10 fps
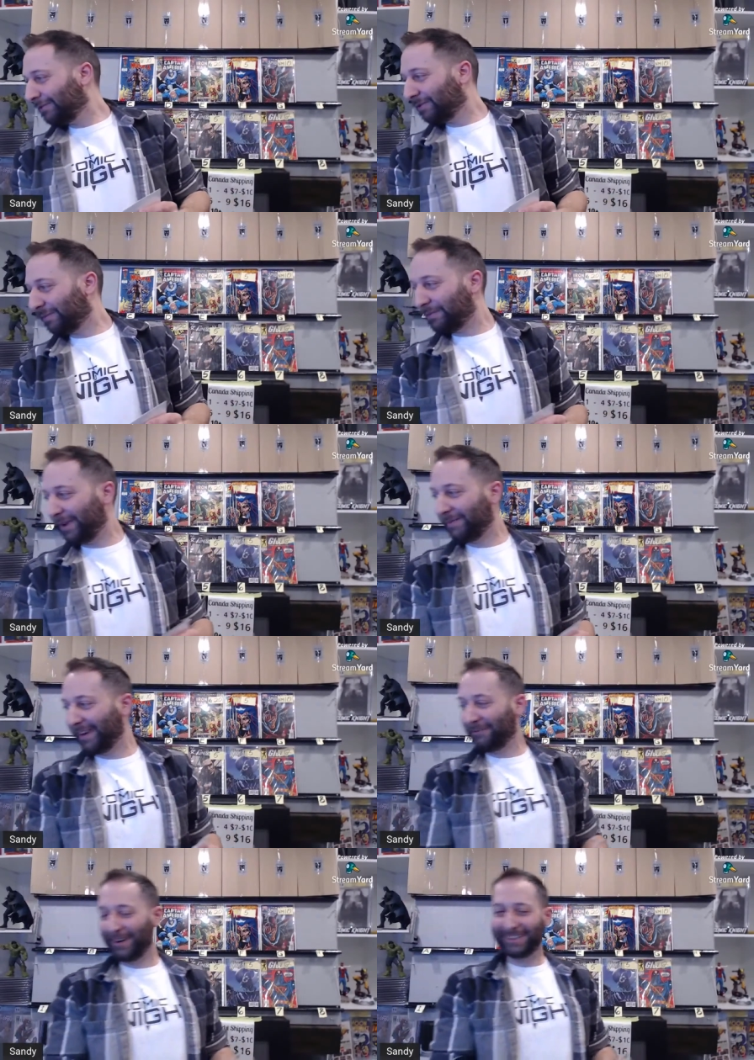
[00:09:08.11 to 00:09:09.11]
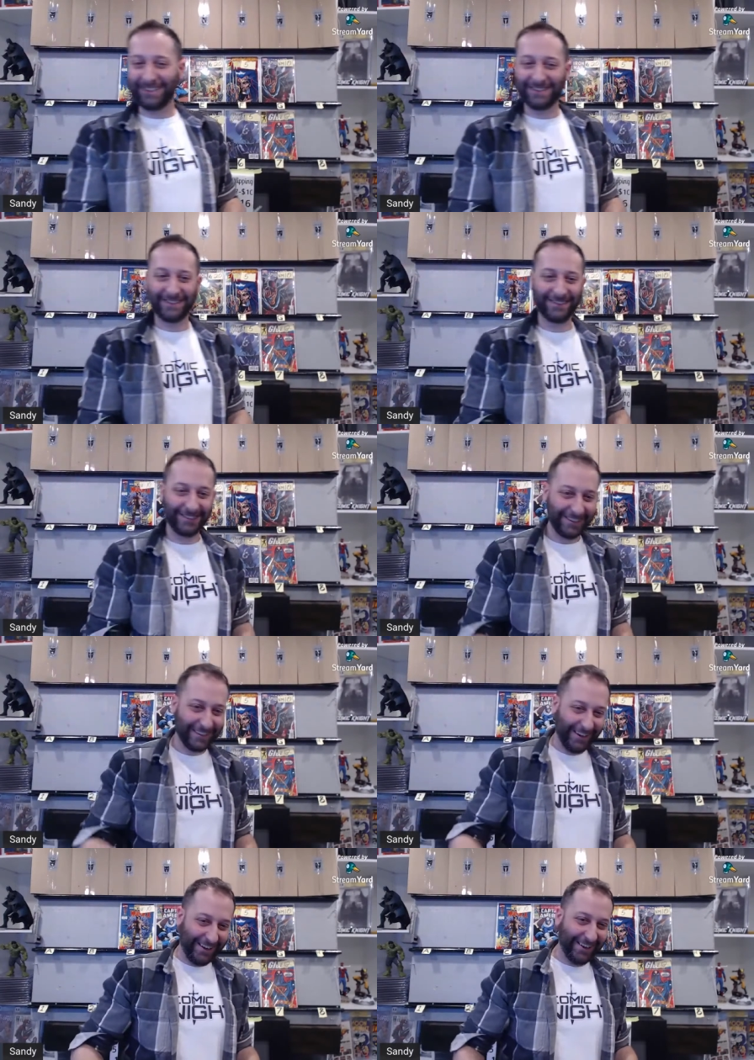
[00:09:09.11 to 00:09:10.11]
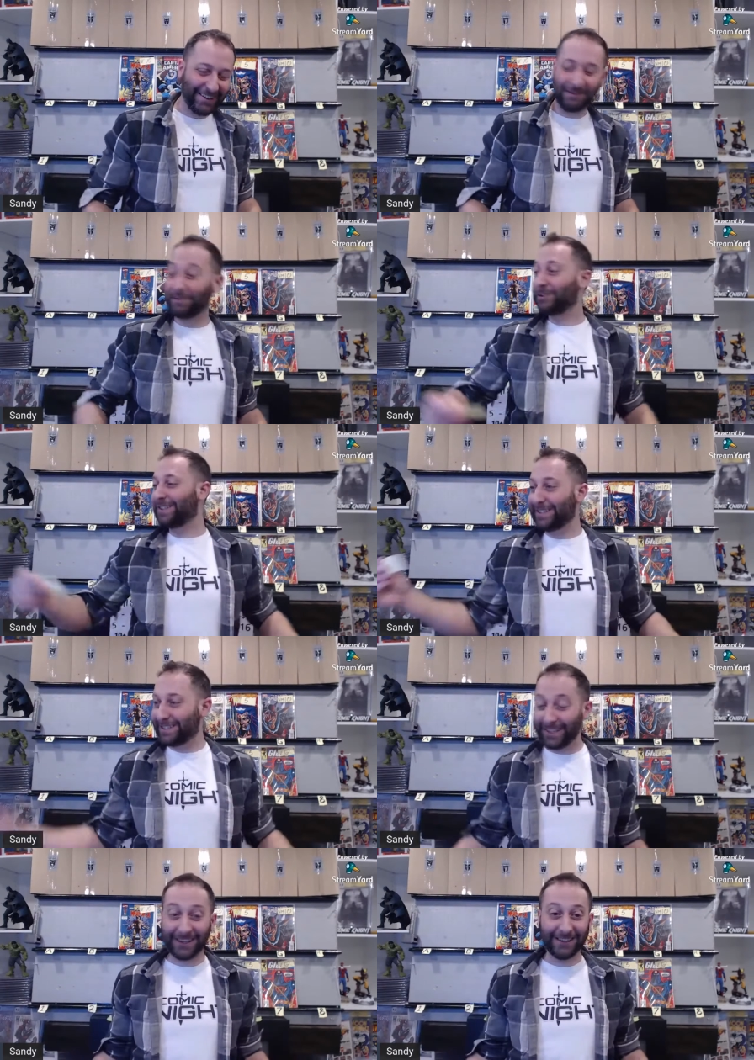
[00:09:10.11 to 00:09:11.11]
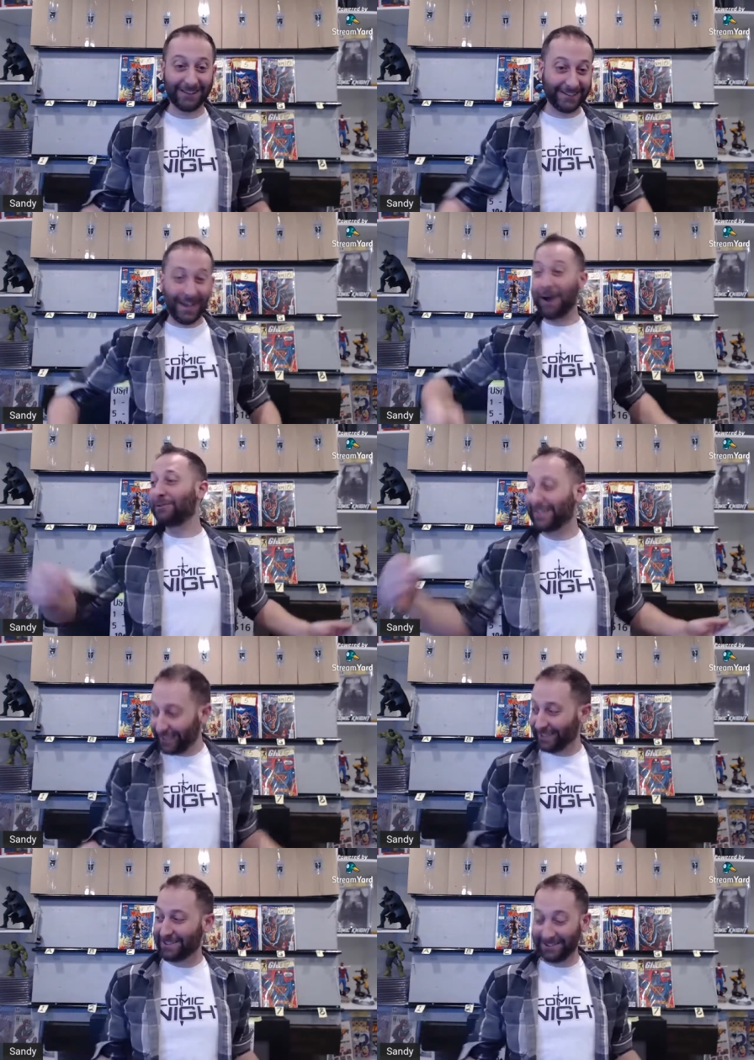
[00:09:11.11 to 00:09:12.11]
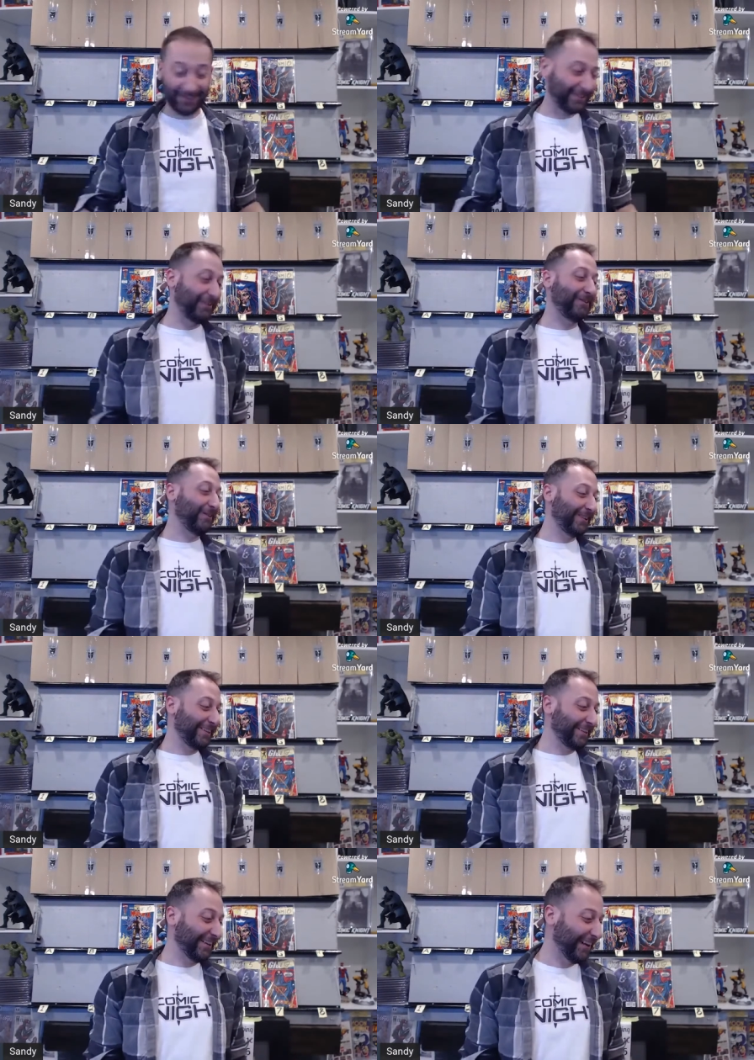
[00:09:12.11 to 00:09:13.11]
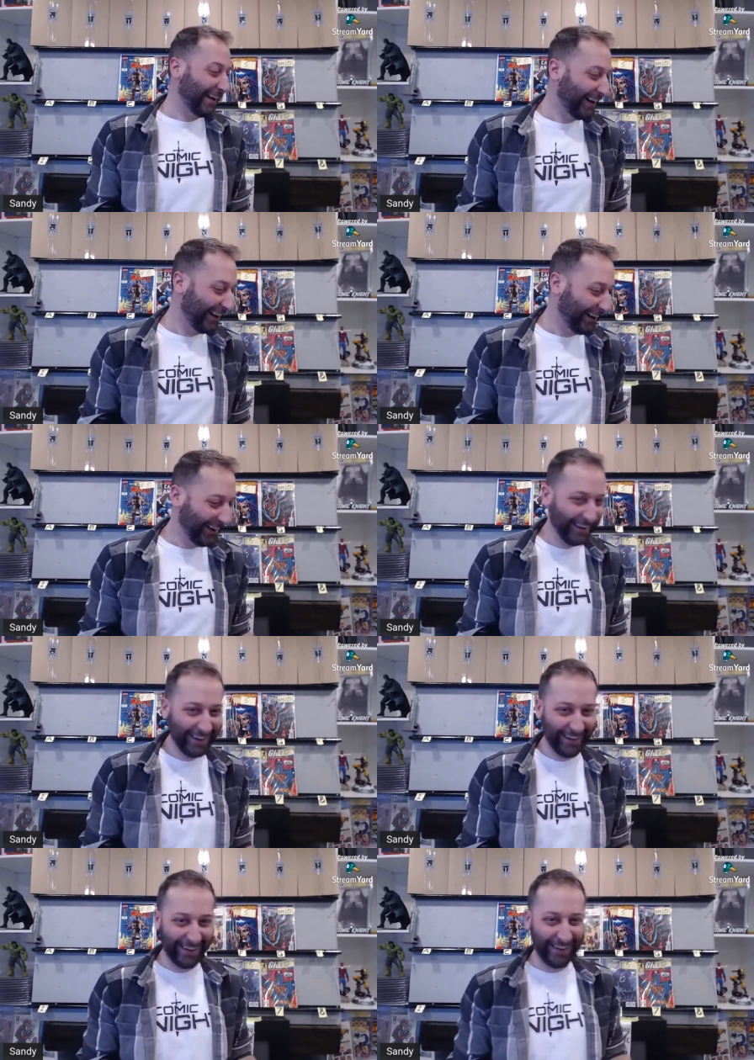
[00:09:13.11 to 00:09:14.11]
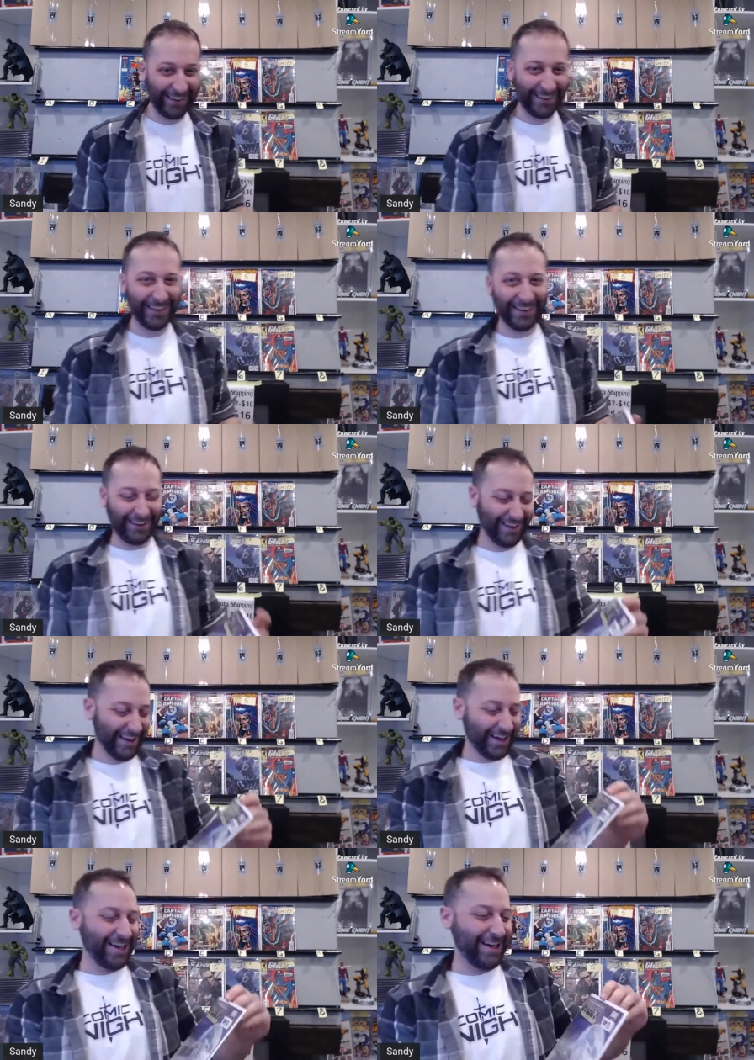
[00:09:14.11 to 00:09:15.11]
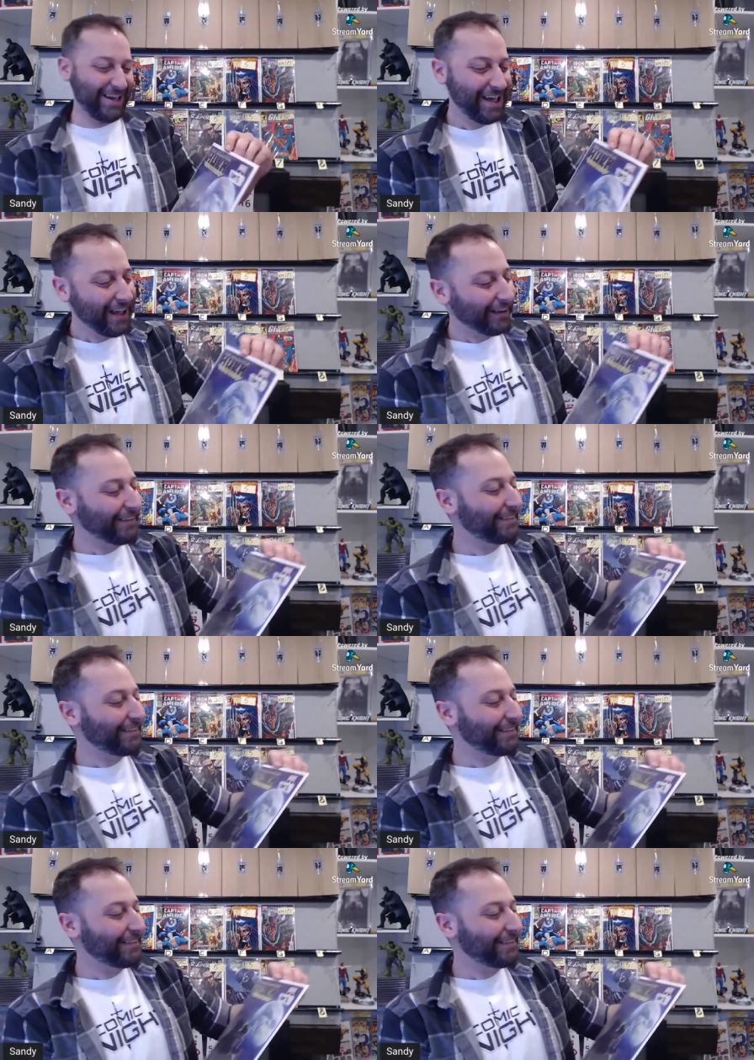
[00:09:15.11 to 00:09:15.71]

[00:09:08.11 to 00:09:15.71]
With my payment, I want a T-shirt. First the stickers, now the T-shirts. Holy! first, he's got to buy a book first in order to get a free.